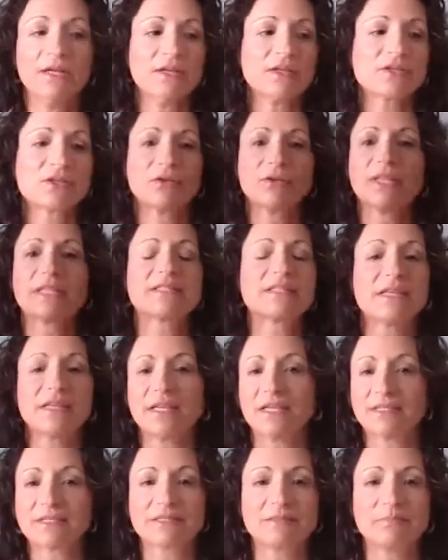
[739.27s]
So let's
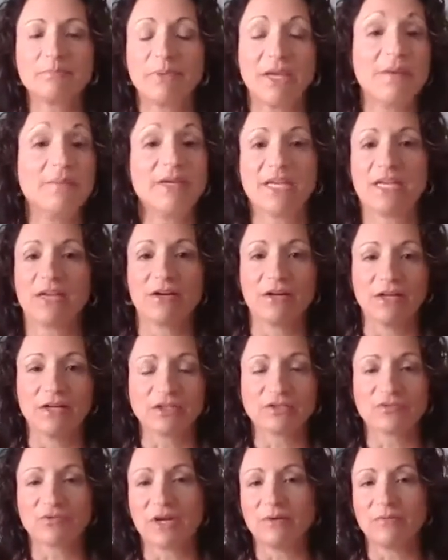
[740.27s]
say it's baby
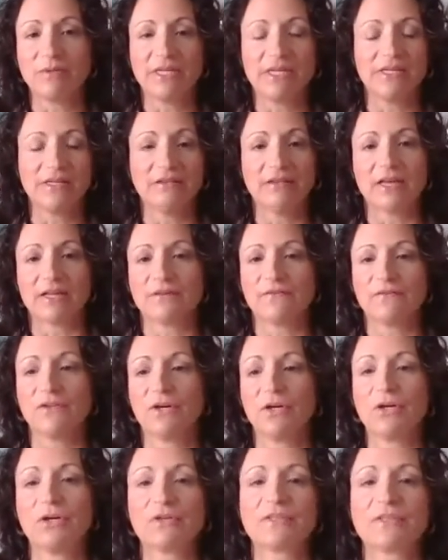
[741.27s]
carrots, right? We eat a lot of
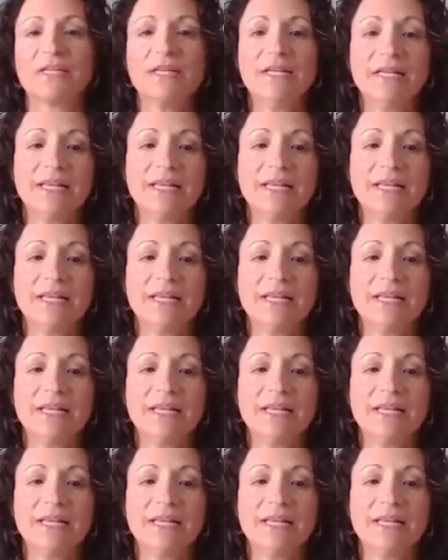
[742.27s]
those.